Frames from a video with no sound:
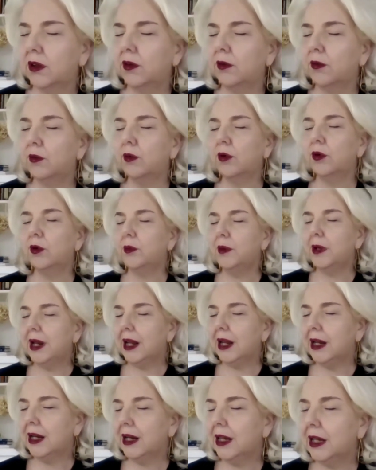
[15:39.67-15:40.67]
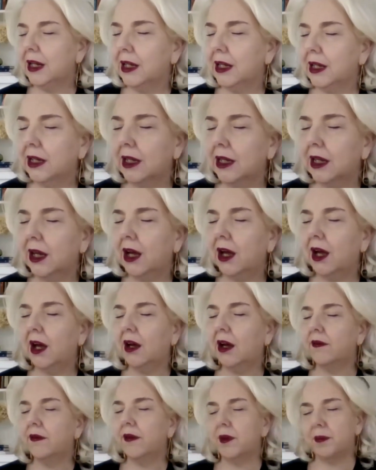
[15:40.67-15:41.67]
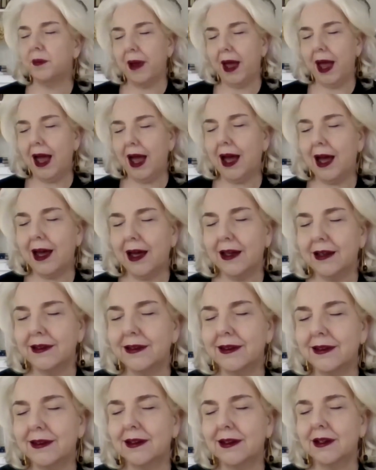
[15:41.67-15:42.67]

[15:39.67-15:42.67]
the ruminating of the past,